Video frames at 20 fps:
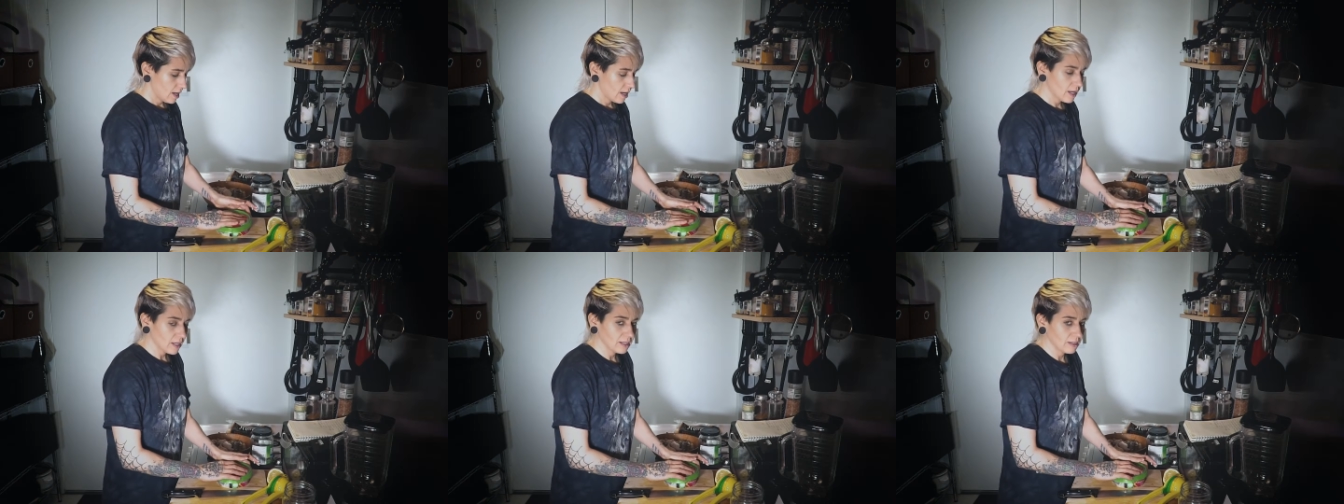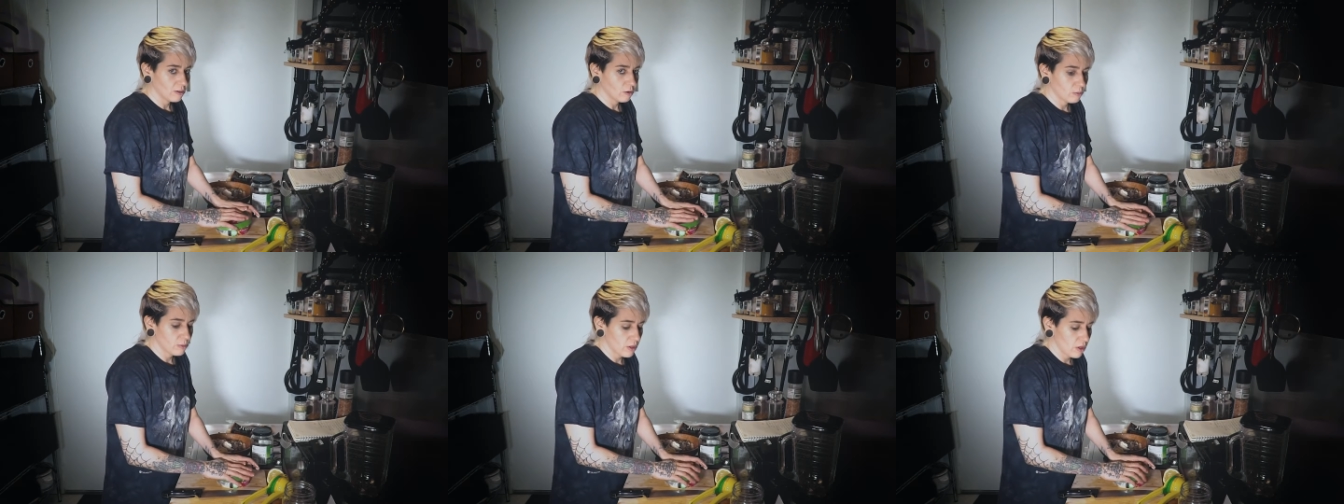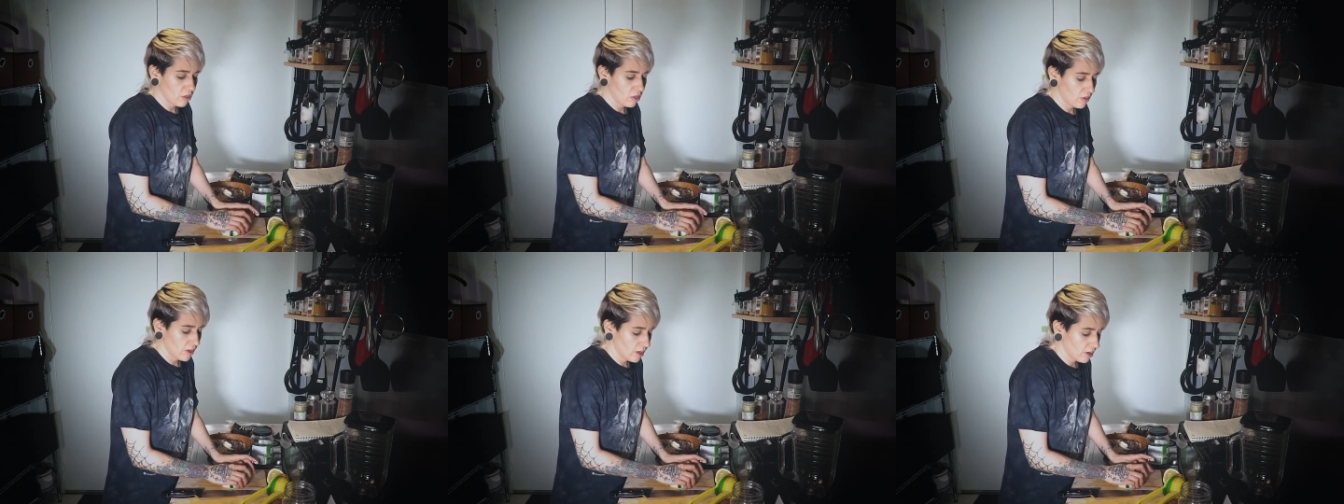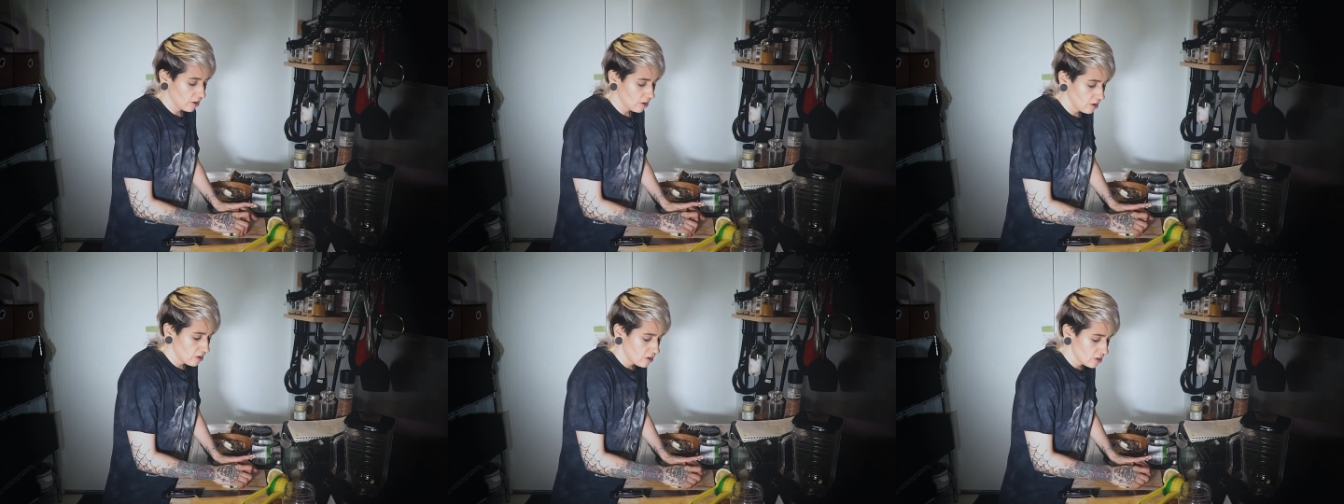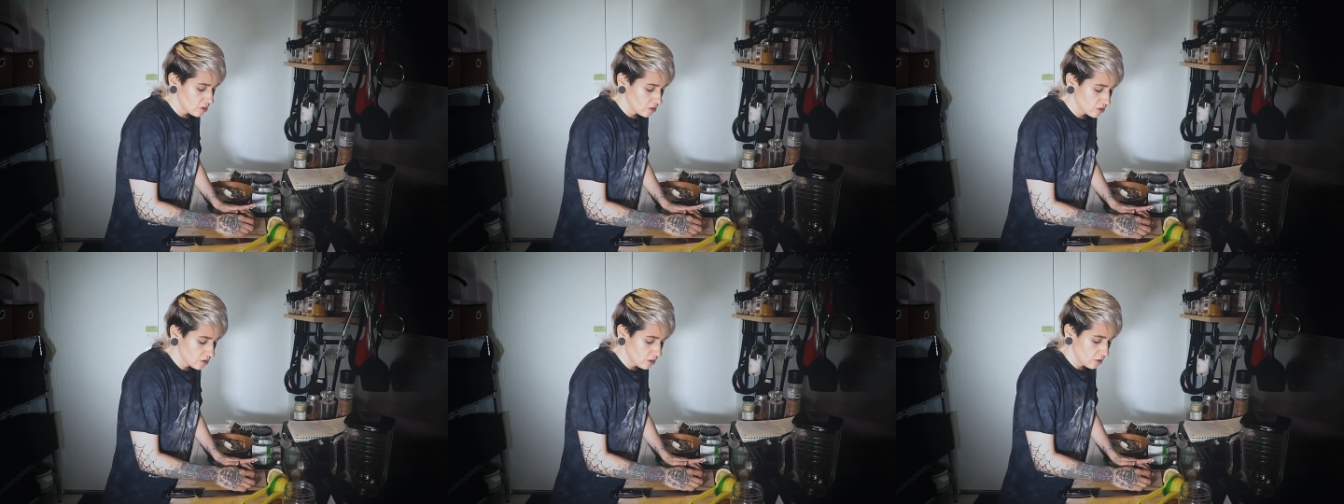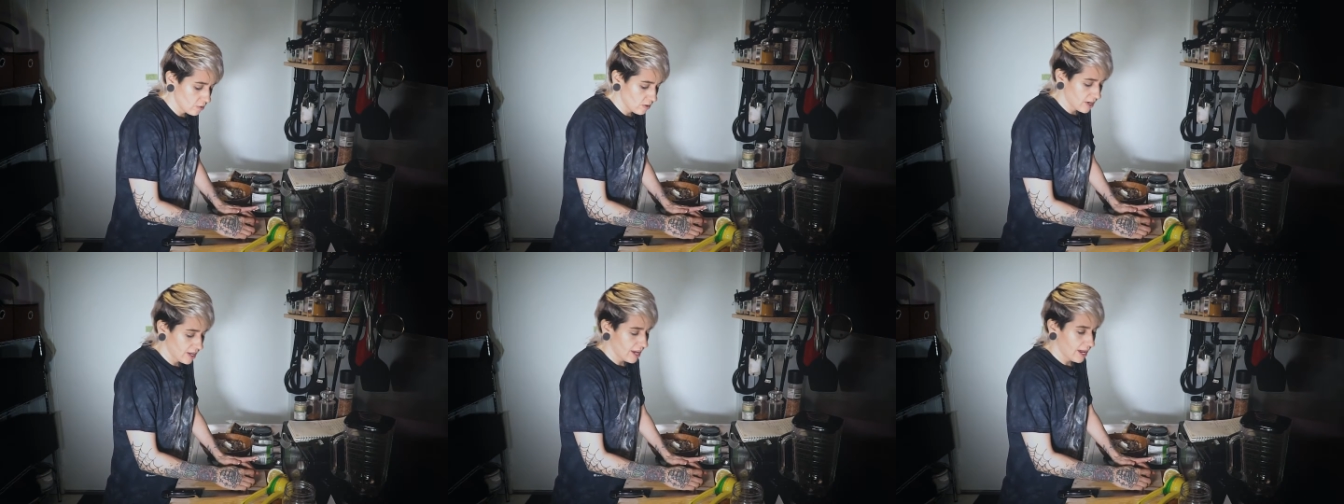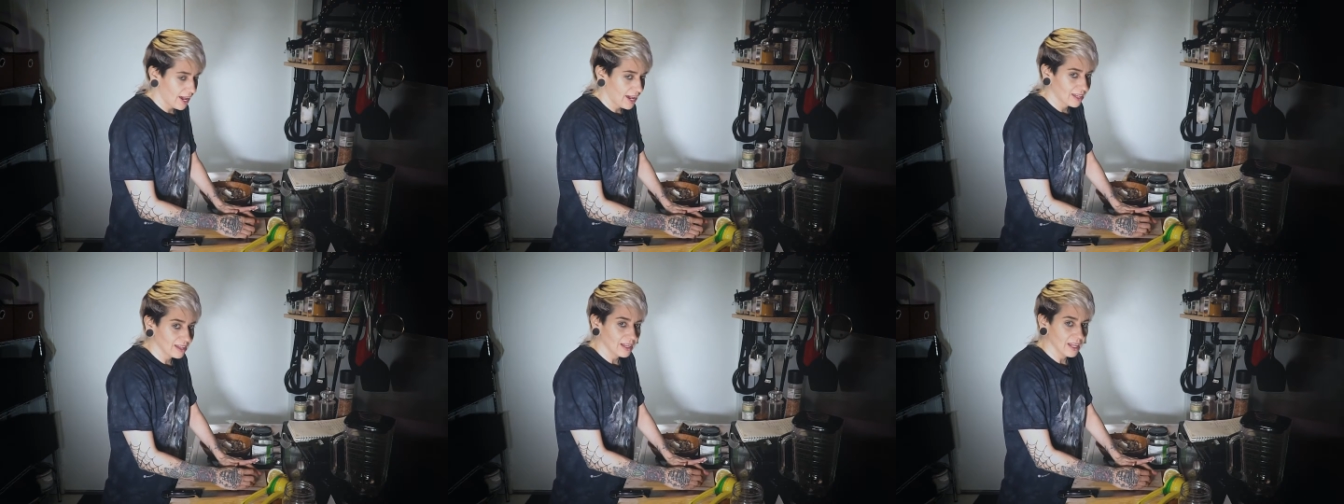a little bit thicker, so you want to
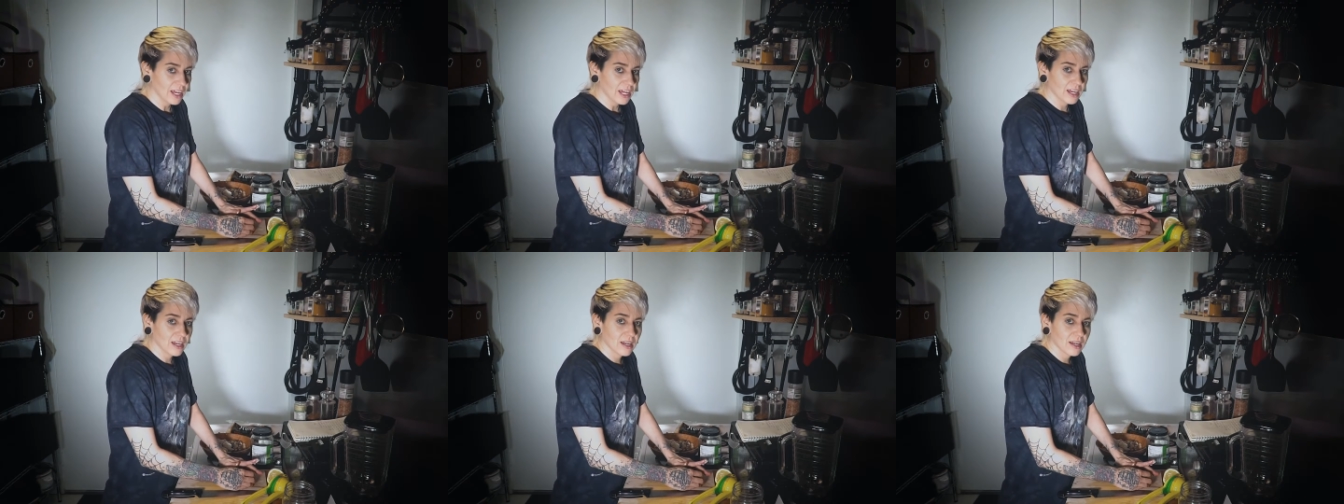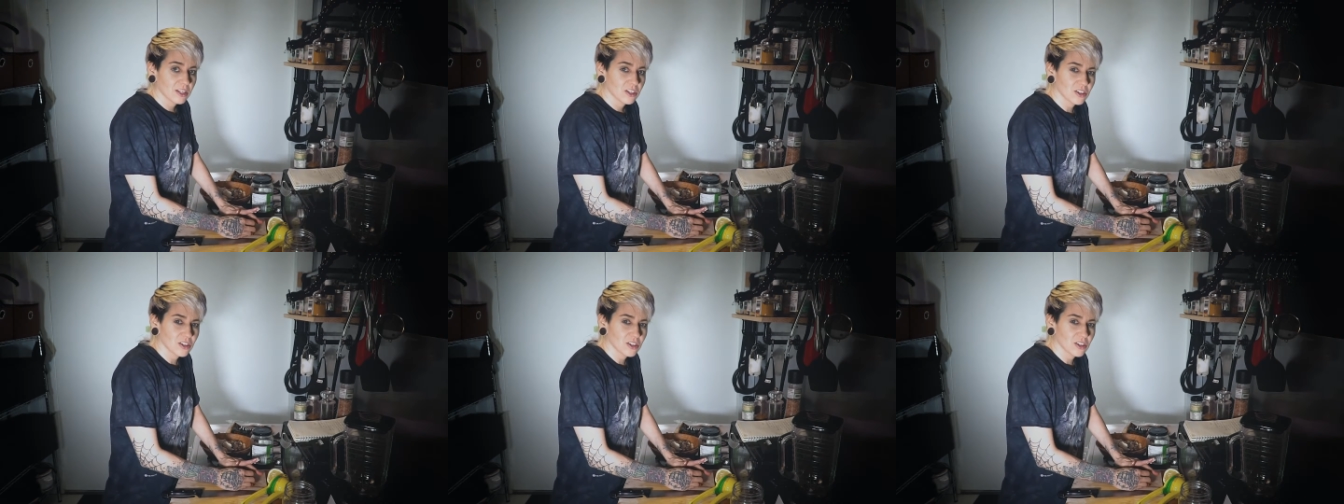add like